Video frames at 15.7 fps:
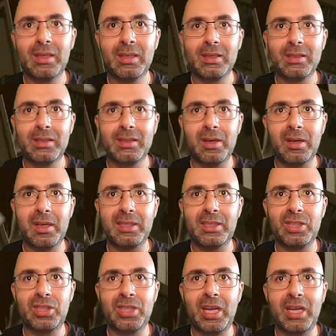So
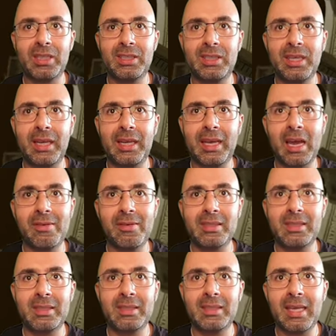let's change the
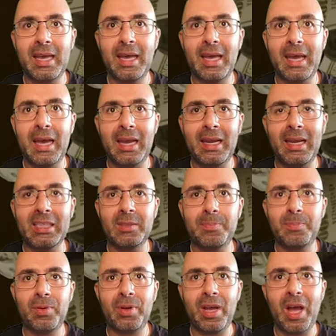currencies there and let's
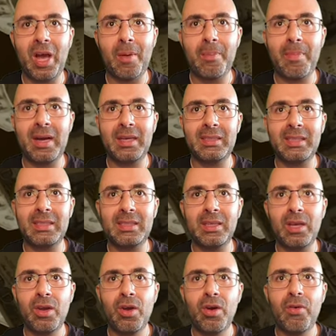put how much is
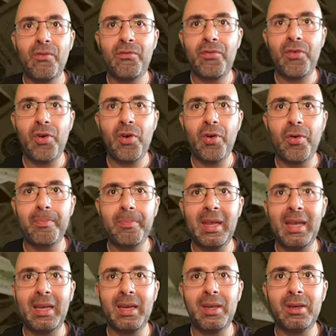4
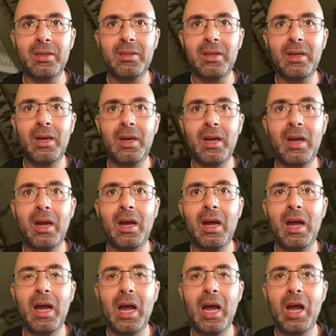million
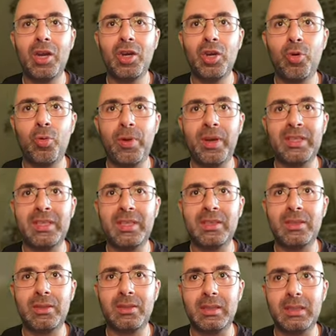Norwegian
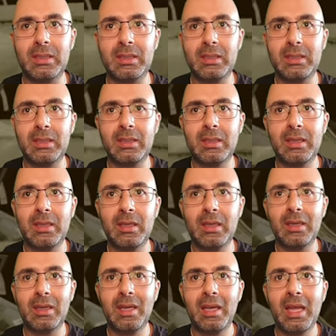dollars.
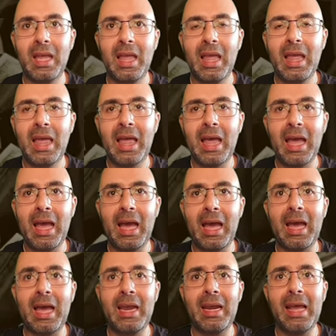
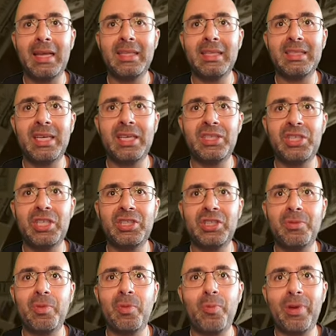And ladies and
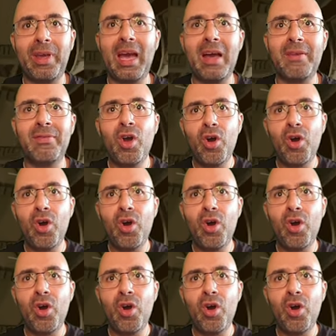gentlemen, we have